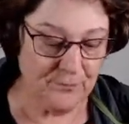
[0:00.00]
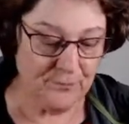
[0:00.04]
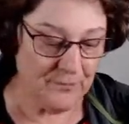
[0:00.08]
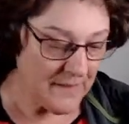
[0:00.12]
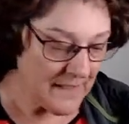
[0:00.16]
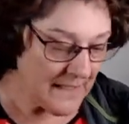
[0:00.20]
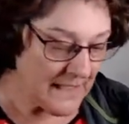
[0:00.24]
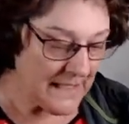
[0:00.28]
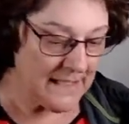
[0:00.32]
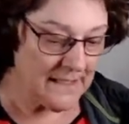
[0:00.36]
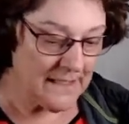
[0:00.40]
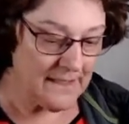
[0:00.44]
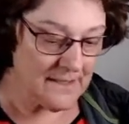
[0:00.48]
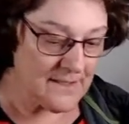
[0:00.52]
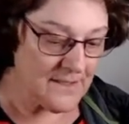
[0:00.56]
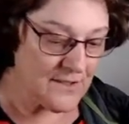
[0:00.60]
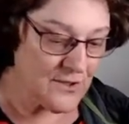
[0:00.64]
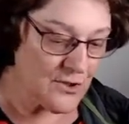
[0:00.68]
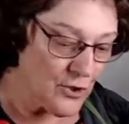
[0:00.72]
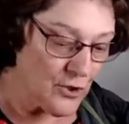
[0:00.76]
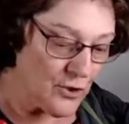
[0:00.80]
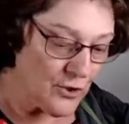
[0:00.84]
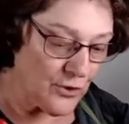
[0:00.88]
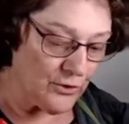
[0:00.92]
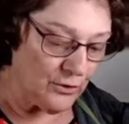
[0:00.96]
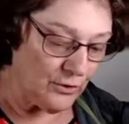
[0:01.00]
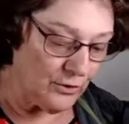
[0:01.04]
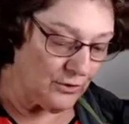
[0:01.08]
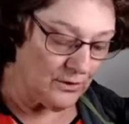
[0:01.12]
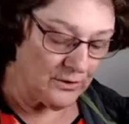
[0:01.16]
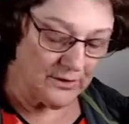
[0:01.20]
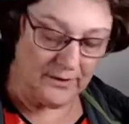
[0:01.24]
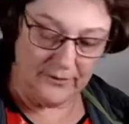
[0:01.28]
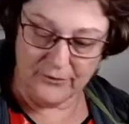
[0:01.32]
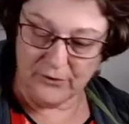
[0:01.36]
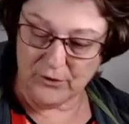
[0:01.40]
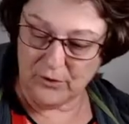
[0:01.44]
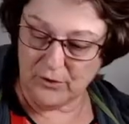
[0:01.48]
in a circle,
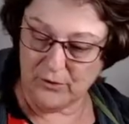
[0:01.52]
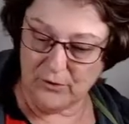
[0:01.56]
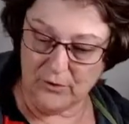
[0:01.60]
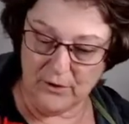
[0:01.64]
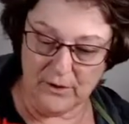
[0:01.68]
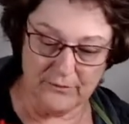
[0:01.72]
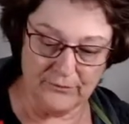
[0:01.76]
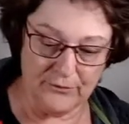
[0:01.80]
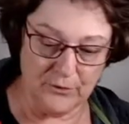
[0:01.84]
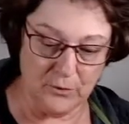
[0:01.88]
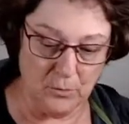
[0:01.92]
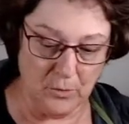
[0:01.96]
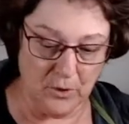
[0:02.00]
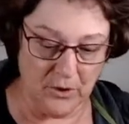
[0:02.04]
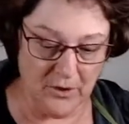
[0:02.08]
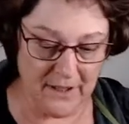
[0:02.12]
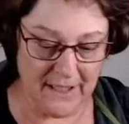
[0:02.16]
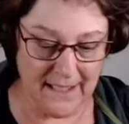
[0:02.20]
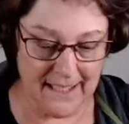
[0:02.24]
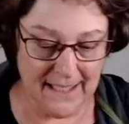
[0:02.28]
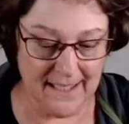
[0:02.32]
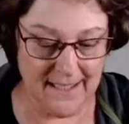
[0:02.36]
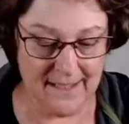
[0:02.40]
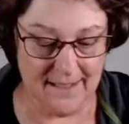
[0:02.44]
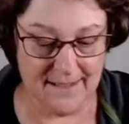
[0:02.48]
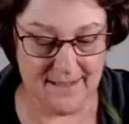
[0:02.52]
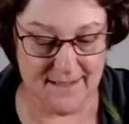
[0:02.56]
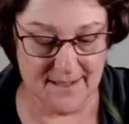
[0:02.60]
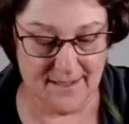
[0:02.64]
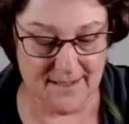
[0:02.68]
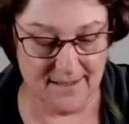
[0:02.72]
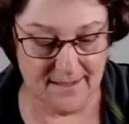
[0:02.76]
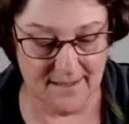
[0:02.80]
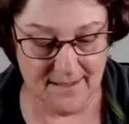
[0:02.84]
if you want to cut it,